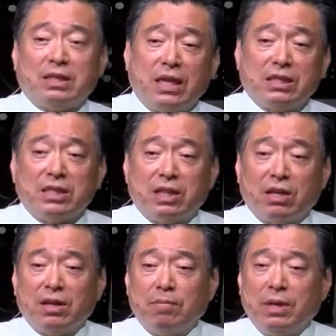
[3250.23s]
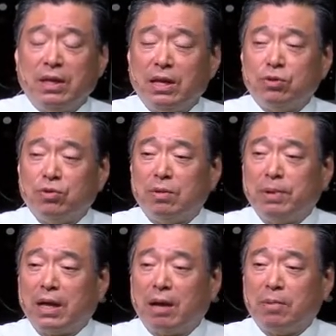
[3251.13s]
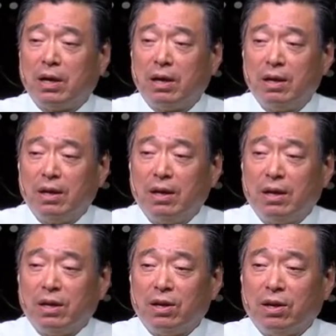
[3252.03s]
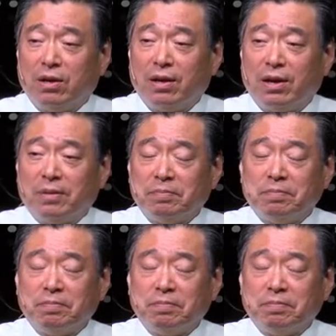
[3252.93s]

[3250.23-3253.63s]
necessarily mean that you will become a, you know, um,